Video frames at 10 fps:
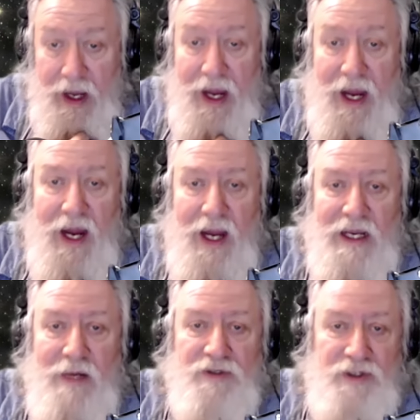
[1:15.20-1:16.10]

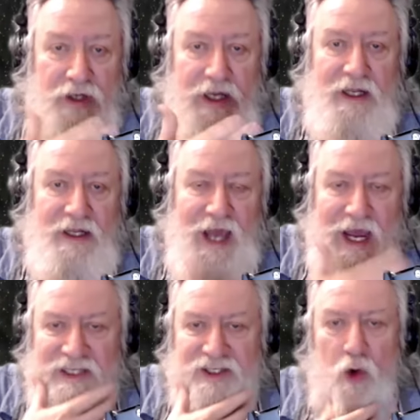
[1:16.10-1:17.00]
And he was looking at the
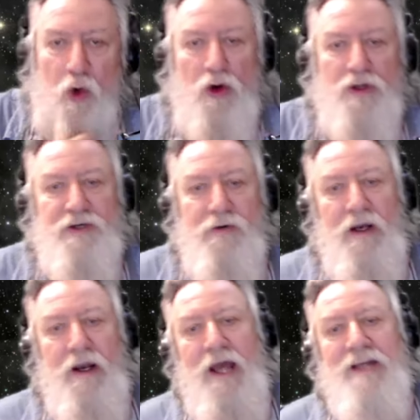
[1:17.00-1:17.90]
ice cores,
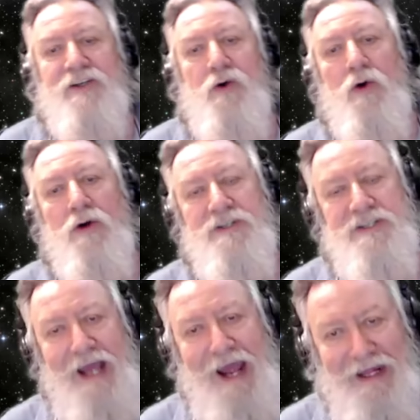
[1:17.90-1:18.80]
Greenland ice
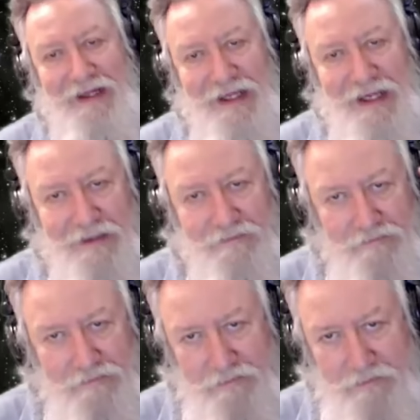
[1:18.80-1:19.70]
cores, at the
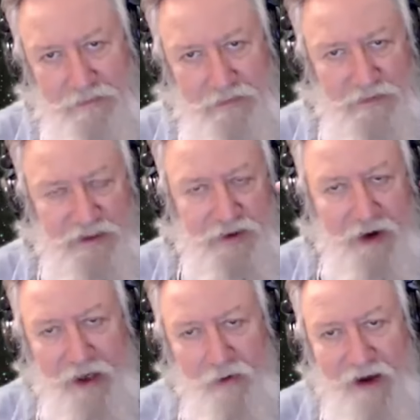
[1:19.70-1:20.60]

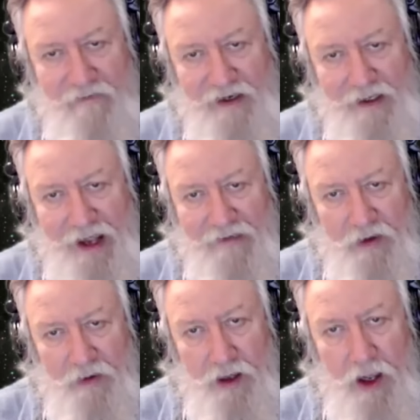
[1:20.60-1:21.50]
stratigraphic
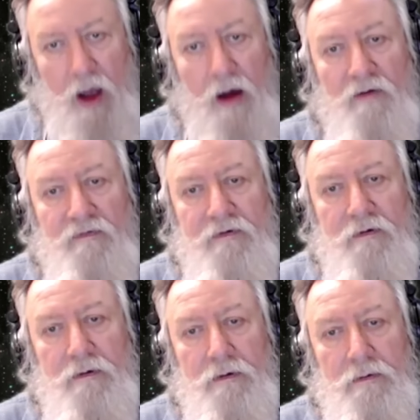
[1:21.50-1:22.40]
level of
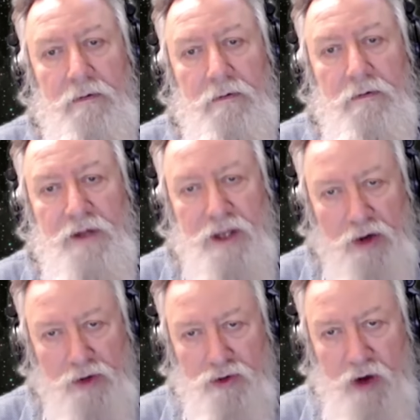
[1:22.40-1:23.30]
the
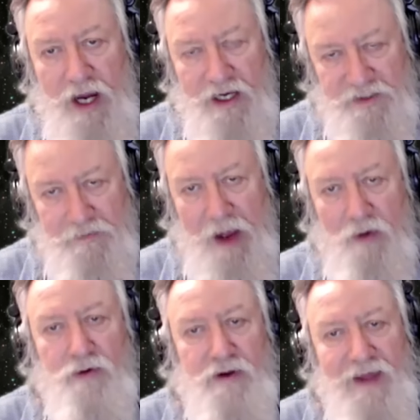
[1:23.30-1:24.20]
Younger Dryas
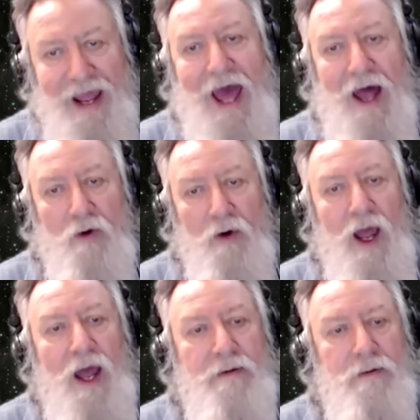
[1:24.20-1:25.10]
boundary, the
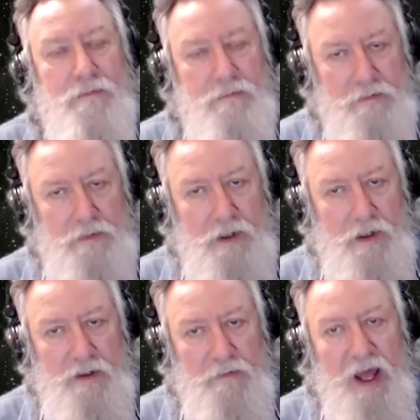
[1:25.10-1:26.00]
Allerod,
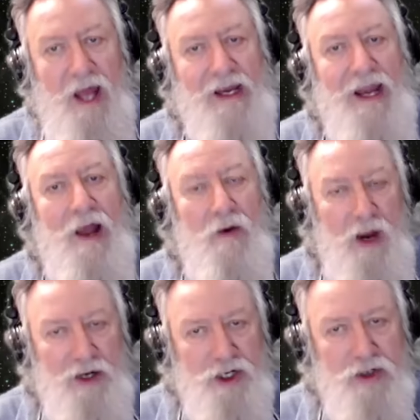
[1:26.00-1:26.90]
the
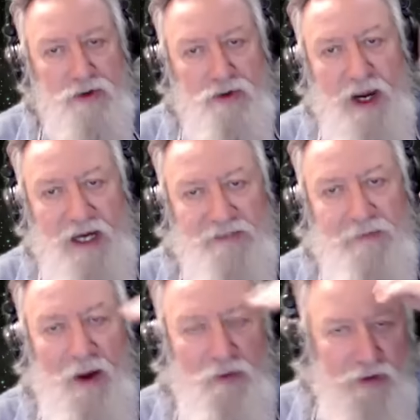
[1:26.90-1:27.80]
Bølling-Allerød Younger Dryas
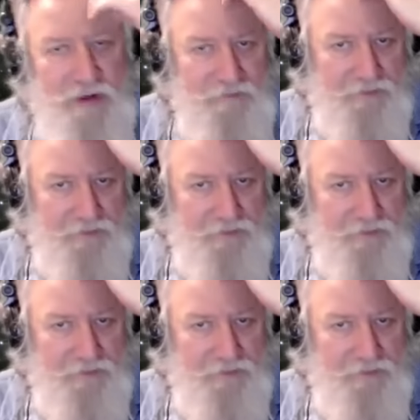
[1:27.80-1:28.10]
boundary